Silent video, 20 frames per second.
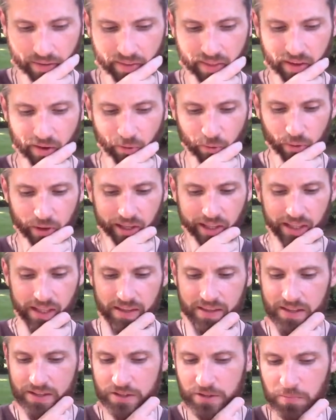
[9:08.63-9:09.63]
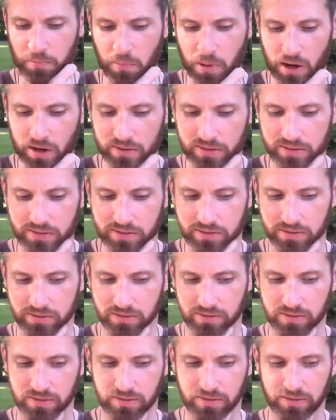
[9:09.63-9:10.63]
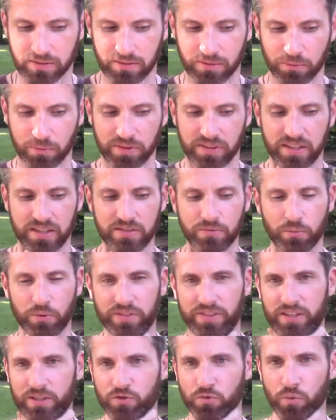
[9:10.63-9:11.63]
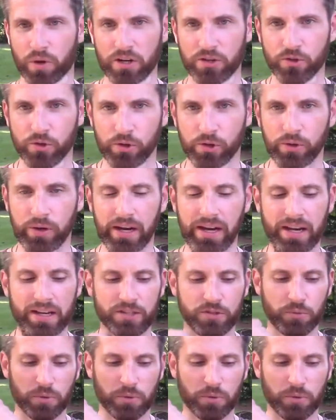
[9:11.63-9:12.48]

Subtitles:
really this month, with these retrogrades,